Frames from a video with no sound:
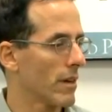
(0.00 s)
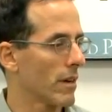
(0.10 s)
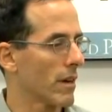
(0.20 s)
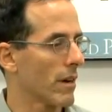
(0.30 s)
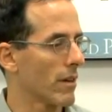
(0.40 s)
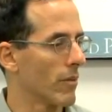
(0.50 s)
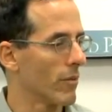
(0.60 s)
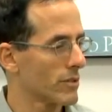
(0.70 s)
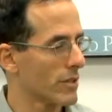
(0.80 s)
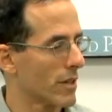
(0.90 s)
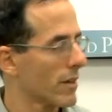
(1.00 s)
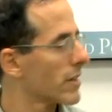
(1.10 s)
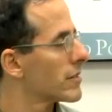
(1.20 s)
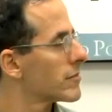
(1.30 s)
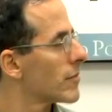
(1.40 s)
are the ones that are
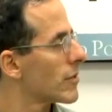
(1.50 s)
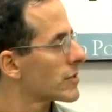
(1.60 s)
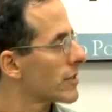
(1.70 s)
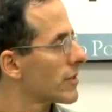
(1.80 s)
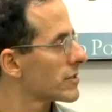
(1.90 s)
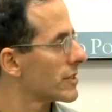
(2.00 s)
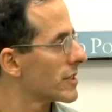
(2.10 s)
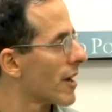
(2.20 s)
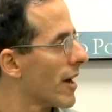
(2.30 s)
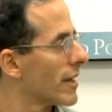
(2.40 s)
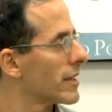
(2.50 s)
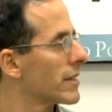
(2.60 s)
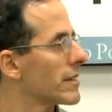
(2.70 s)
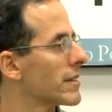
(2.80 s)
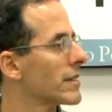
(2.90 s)
most closely tied
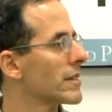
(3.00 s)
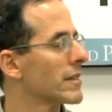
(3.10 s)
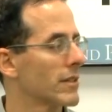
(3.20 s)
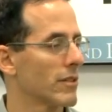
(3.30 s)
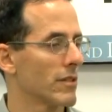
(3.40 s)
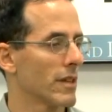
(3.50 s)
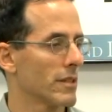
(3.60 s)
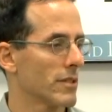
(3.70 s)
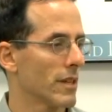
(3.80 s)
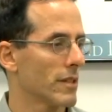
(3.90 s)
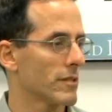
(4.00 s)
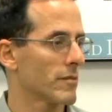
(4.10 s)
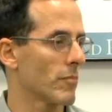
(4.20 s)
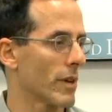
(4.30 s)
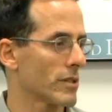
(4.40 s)
to the United States.
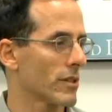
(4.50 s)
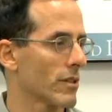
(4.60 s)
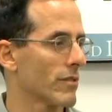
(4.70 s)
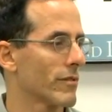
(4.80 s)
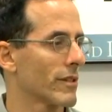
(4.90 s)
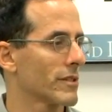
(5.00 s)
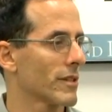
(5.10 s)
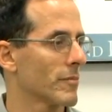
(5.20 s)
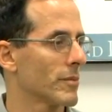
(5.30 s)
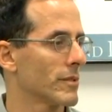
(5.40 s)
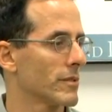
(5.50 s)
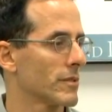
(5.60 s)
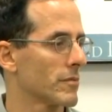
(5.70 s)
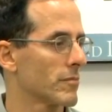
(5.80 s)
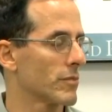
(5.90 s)
Like Mexico, for example,
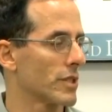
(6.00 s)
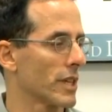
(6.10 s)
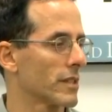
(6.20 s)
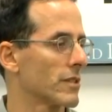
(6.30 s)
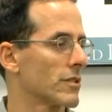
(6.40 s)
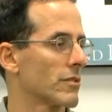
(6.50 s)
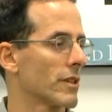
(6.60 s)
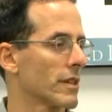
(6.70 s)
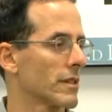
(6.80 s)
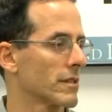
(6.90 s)
projected to shrink